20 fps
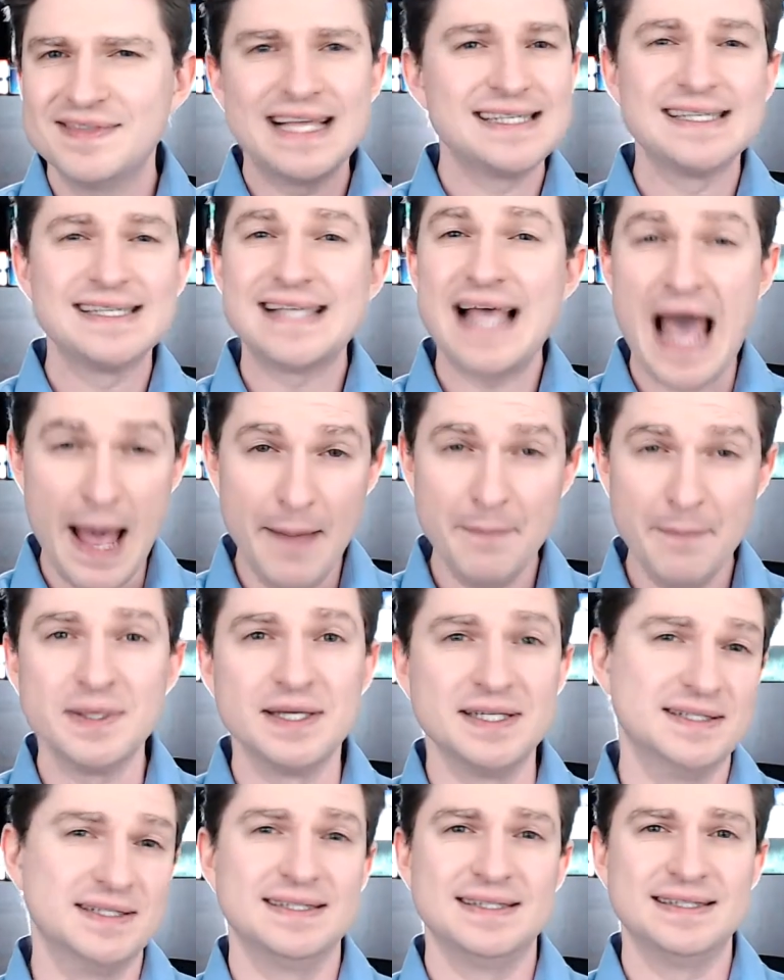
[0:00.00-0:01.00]
just
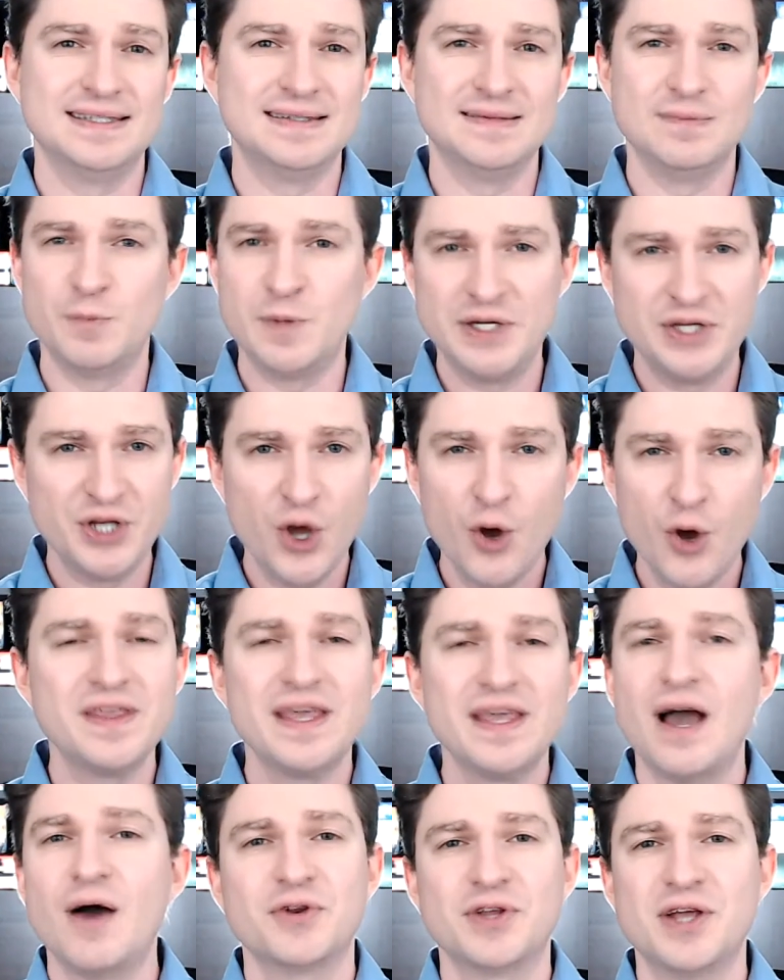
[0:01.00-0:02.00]
happened. We know
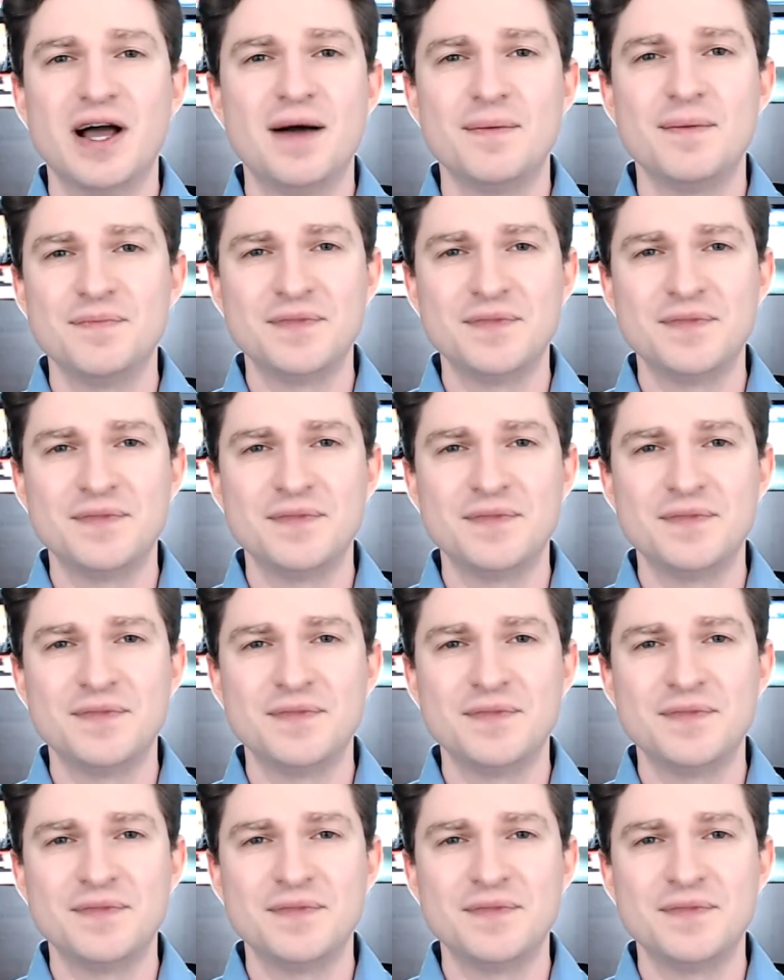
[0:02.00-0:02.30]
the outcome.